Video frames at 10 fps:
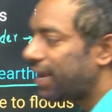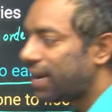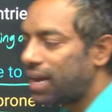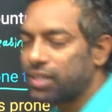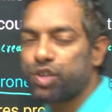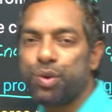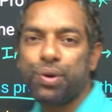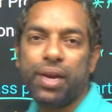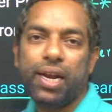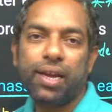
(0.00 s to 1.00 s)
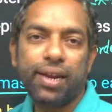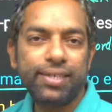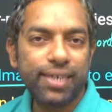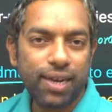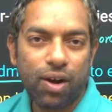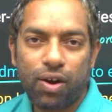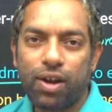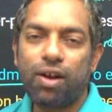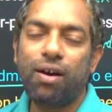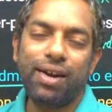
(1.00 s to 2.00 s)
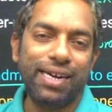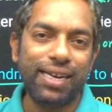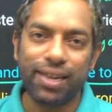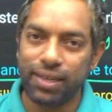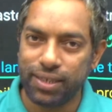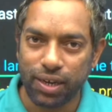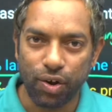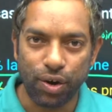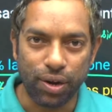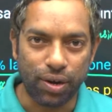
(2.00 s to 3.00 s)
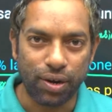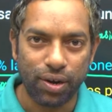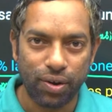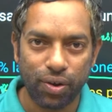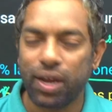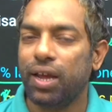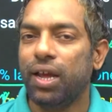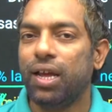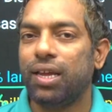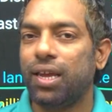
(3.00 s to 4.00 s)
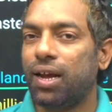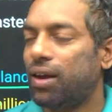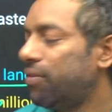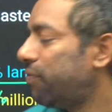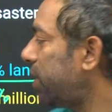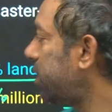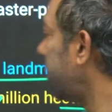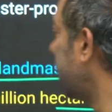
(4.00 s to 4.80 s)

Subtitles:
ask you increasing order or decreasing order. Okay, yeah, first